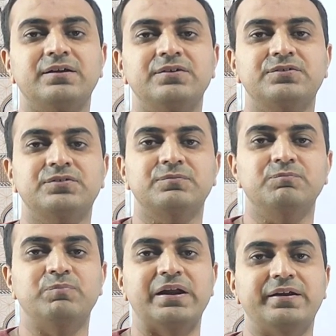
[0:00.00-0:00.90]
its
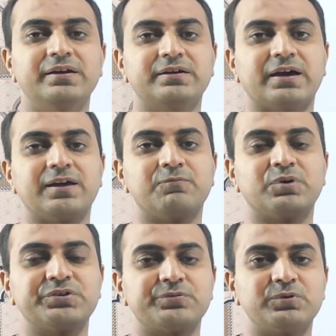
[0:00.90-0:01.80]
blending time
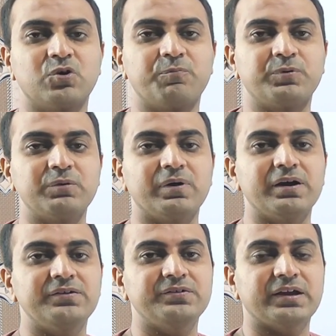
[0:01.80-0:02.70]
must be
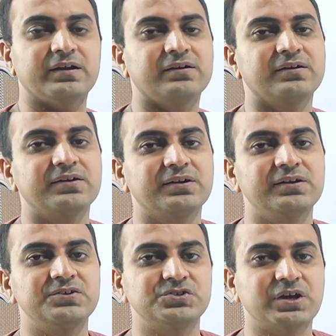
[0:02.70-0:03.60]
optimized and
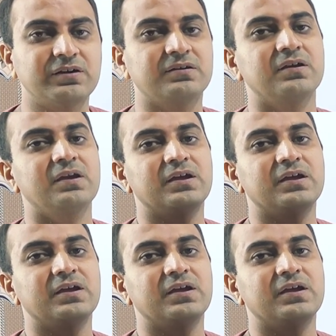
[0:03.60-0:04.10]
critically checked.